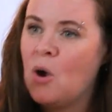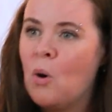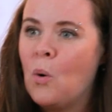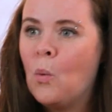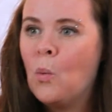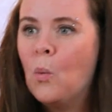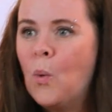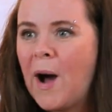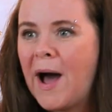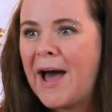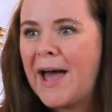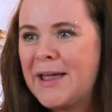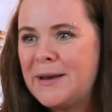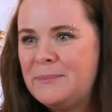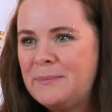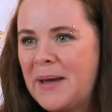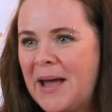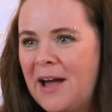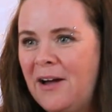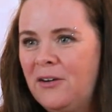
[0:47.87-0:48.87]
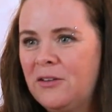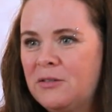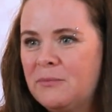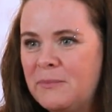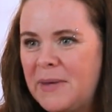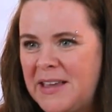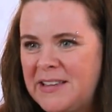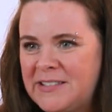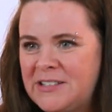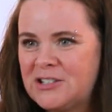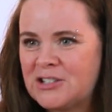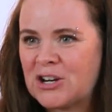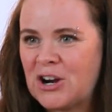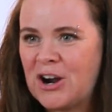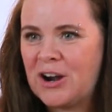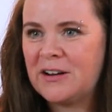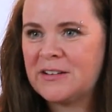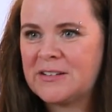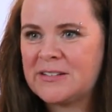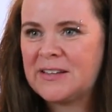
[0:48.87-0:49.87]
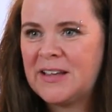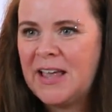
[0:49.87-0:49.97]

wide mouth mason jars.